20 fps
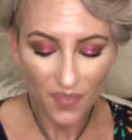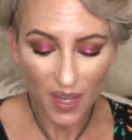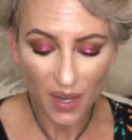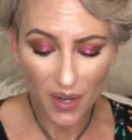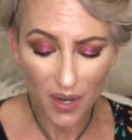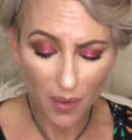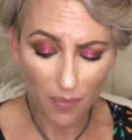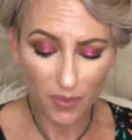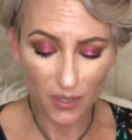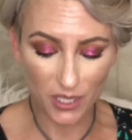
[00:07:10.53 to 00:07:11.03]

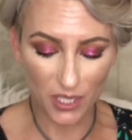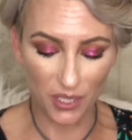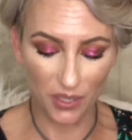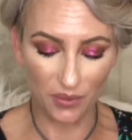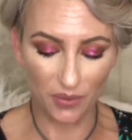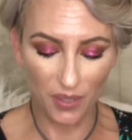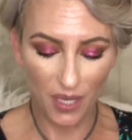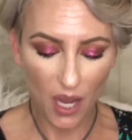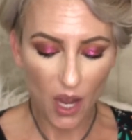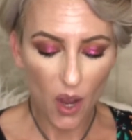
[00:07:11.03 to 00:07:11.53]
Number two,
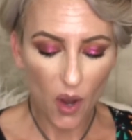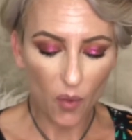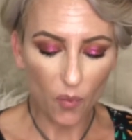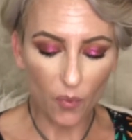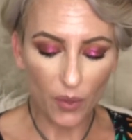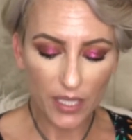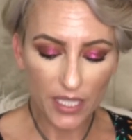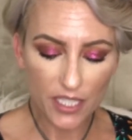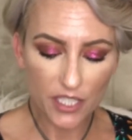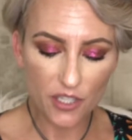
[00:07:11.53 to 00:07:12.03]

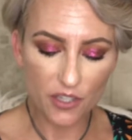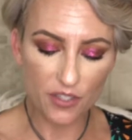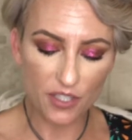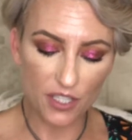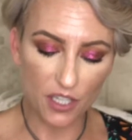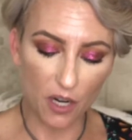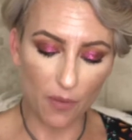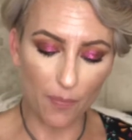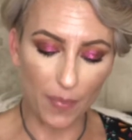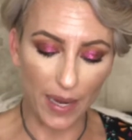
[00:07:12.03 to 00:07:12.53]
when did you
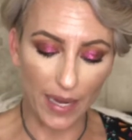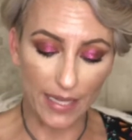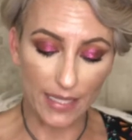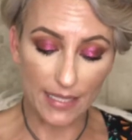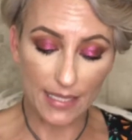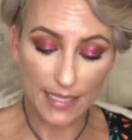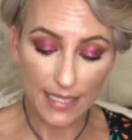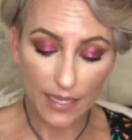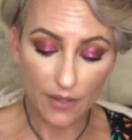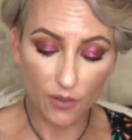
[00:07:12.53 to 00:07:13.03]
start buying
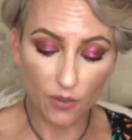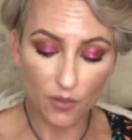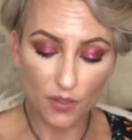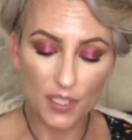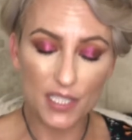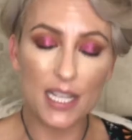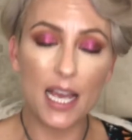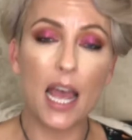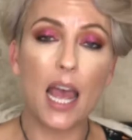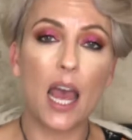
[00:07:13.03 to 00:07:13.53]

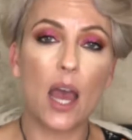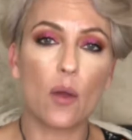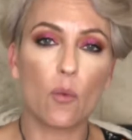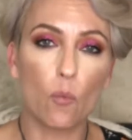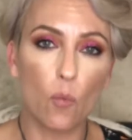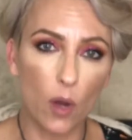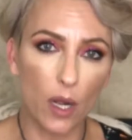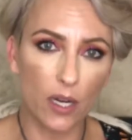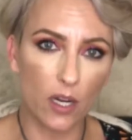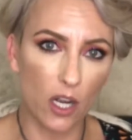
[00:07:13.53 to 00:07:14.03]
singles
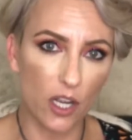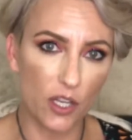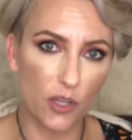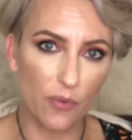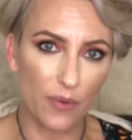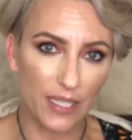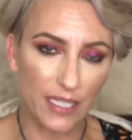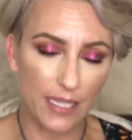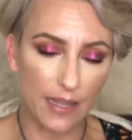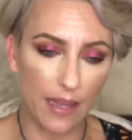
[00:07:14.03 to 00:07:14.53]
and what got
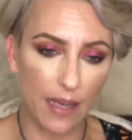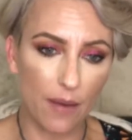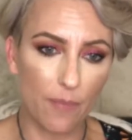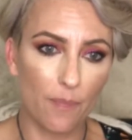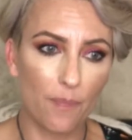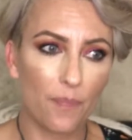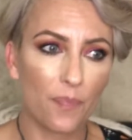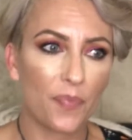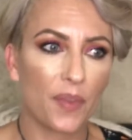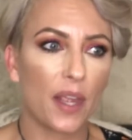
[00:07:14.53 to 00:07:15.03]
you into
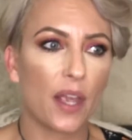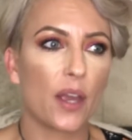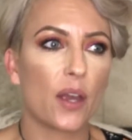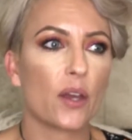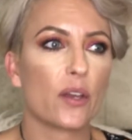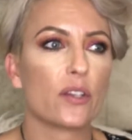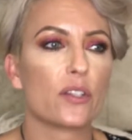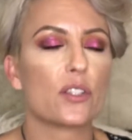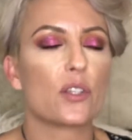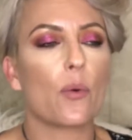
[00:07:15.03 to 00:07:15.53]
them?
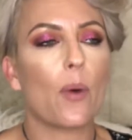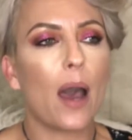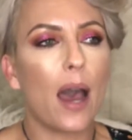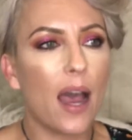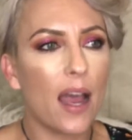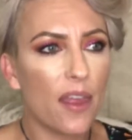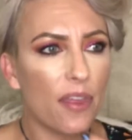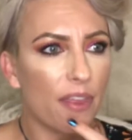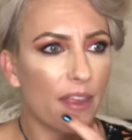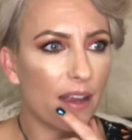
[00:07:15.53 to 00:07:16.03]
So
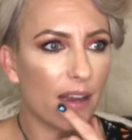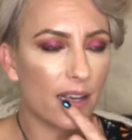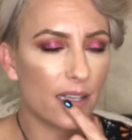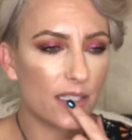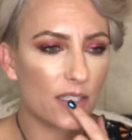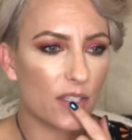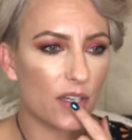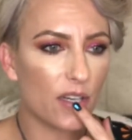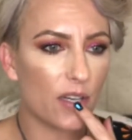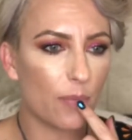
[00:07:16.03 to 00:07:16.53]
I think I
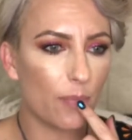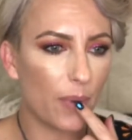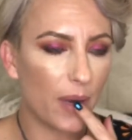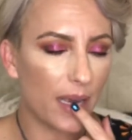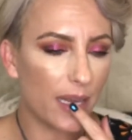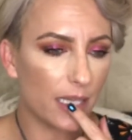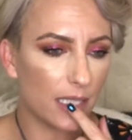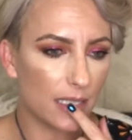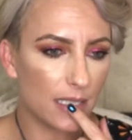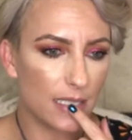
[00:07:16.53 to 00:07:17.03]
started
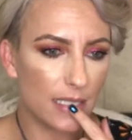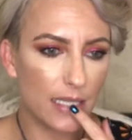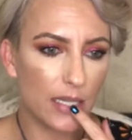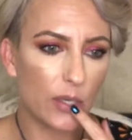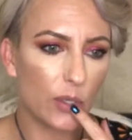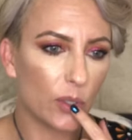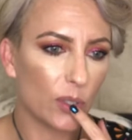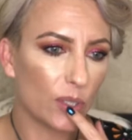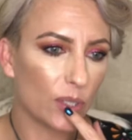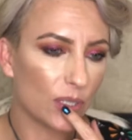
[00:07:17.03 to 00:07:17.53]
buying
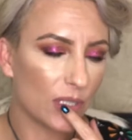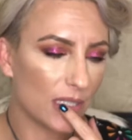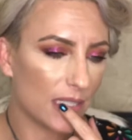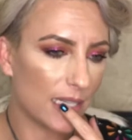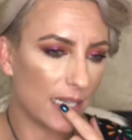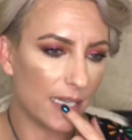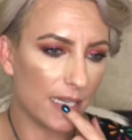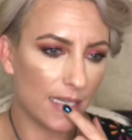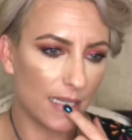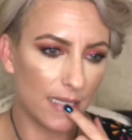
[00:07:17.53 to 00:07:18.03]

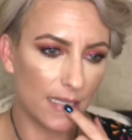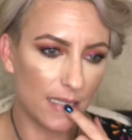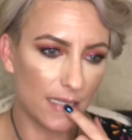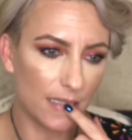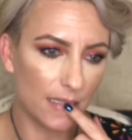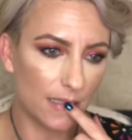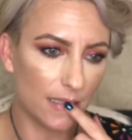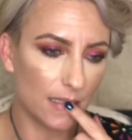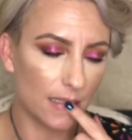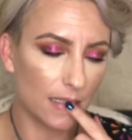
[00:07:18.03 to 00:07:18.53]
singles
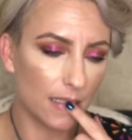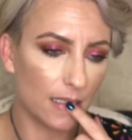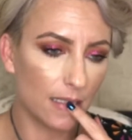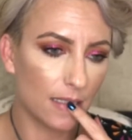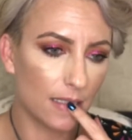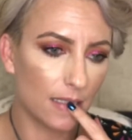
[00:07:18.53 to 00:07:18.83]
in